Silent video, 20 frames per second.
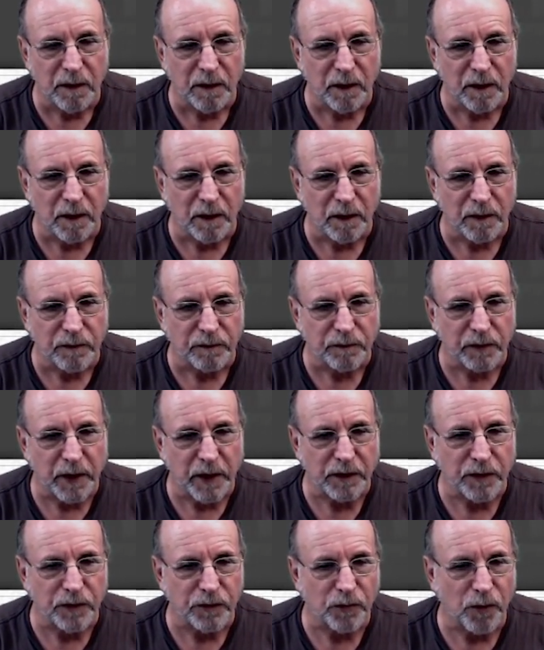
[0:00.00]
uh,
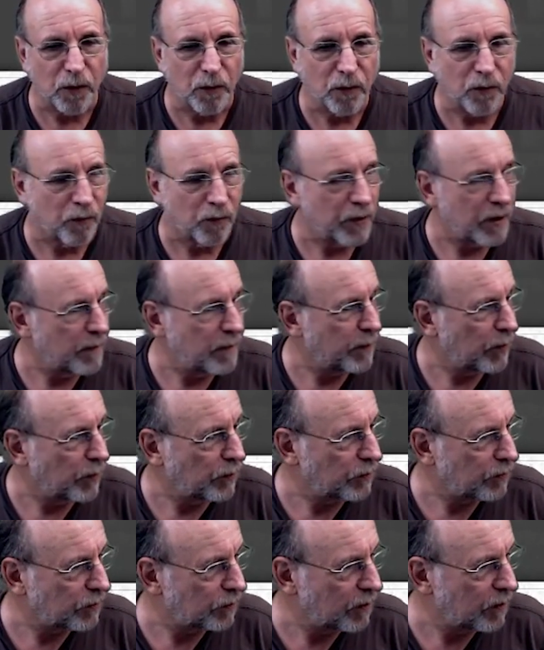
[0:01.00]
flight controller
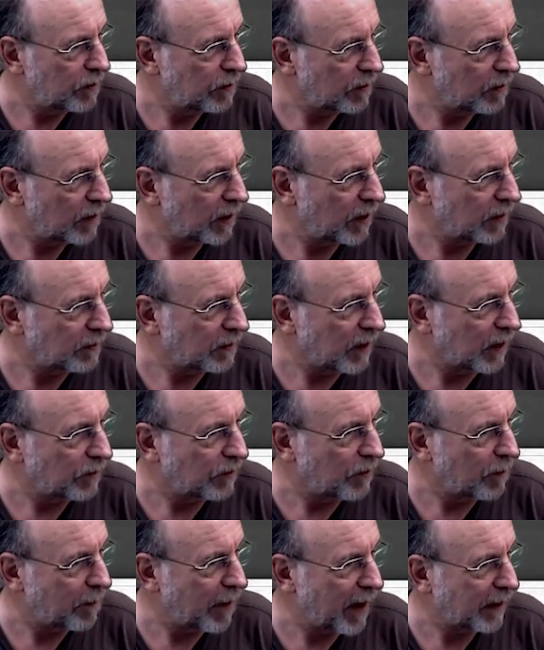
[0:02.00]
reboots and takes
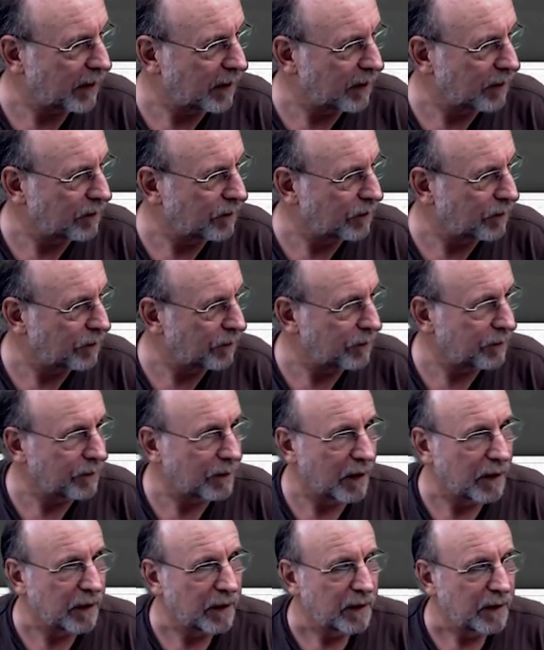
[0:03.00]
you back into,
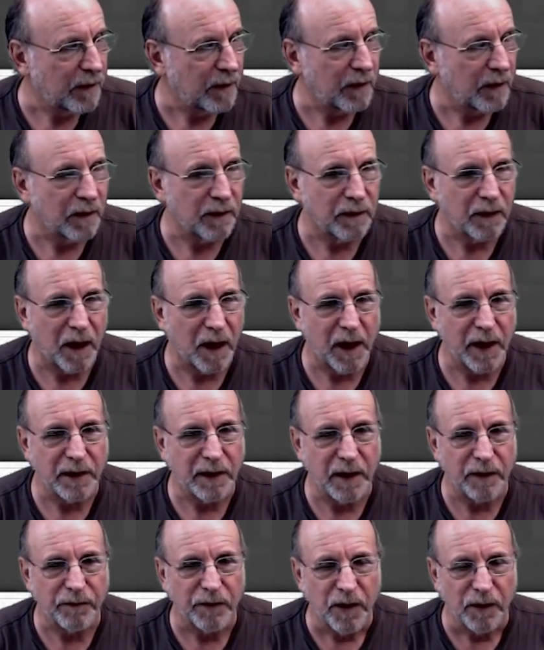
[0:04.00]
uh, into
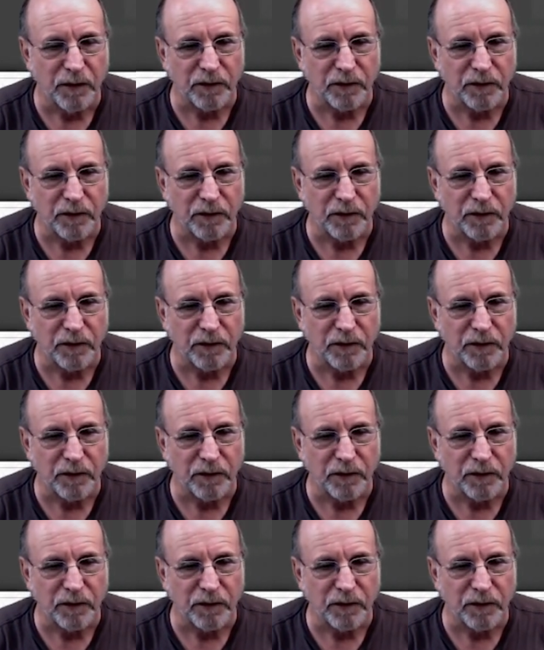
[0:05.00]
INAV.